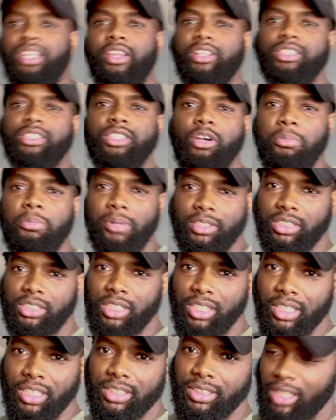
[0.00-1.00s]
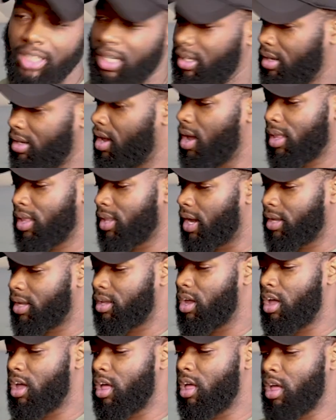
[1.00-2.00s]
there's so much in this thing. Like,
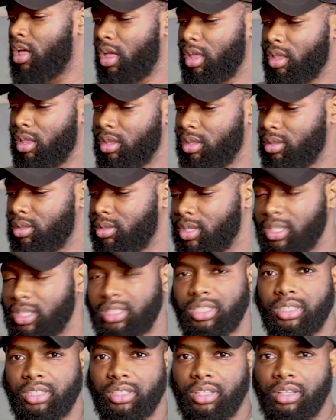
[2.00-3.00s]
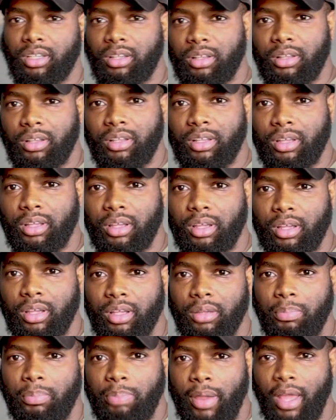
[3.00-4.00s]
this
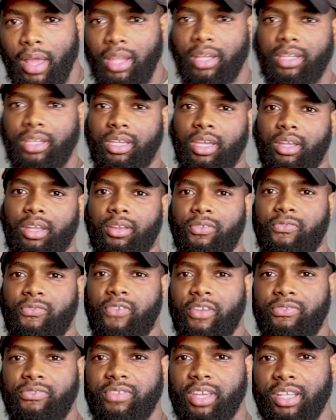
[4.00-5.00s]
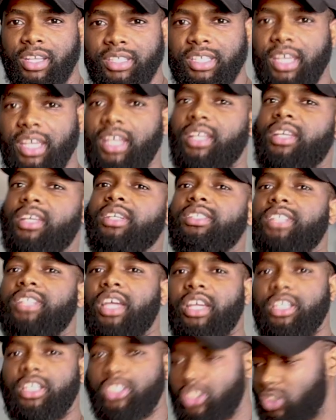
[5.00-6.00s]
Pelican 1510
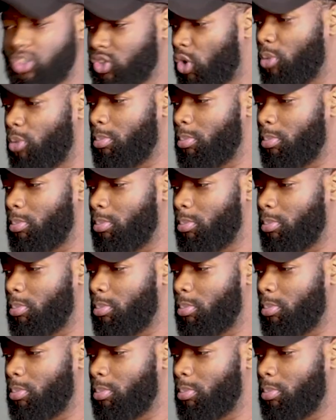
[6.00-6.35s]
contains so